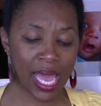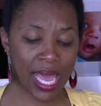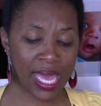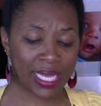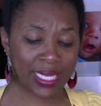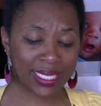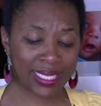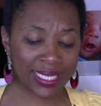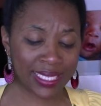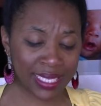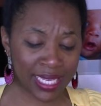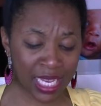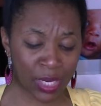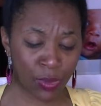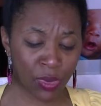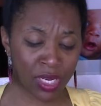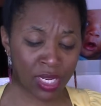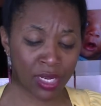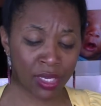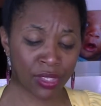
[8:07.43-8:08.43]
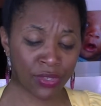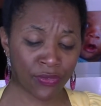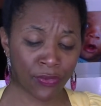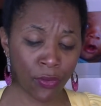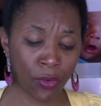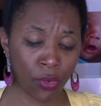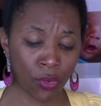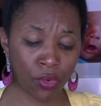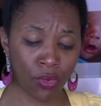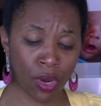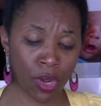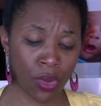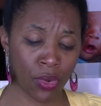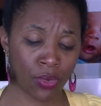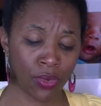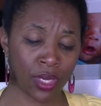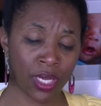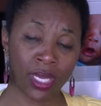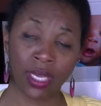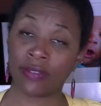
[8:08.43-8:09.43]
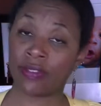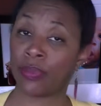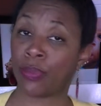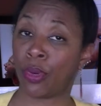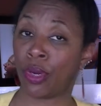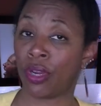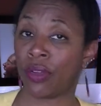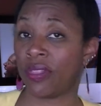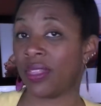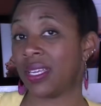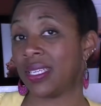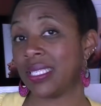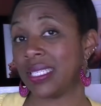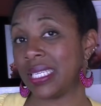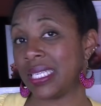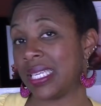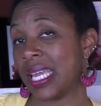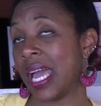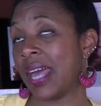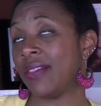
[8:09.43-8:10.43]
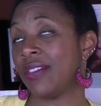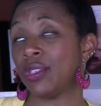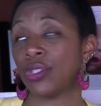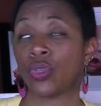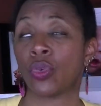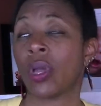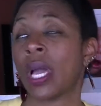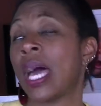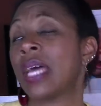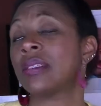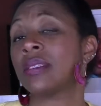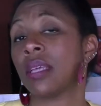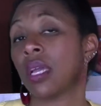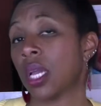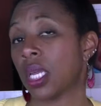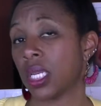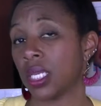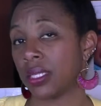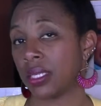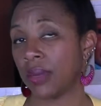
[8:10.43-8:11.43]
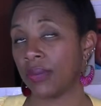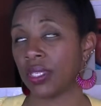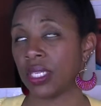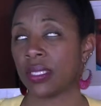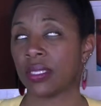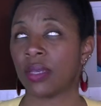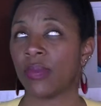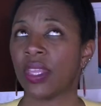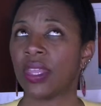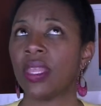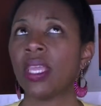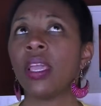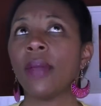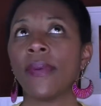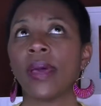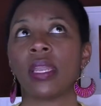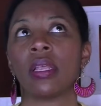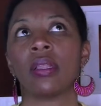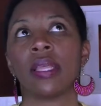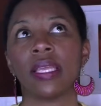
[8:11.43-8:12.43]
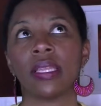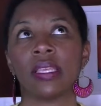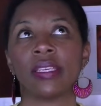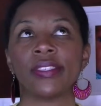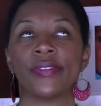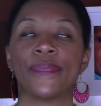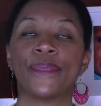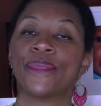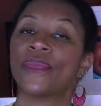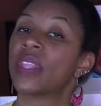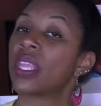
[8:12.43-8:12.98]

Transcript: And sin, when it is full grown, gives birth to death." So God's not going to tempt us. I mean, think about it like this.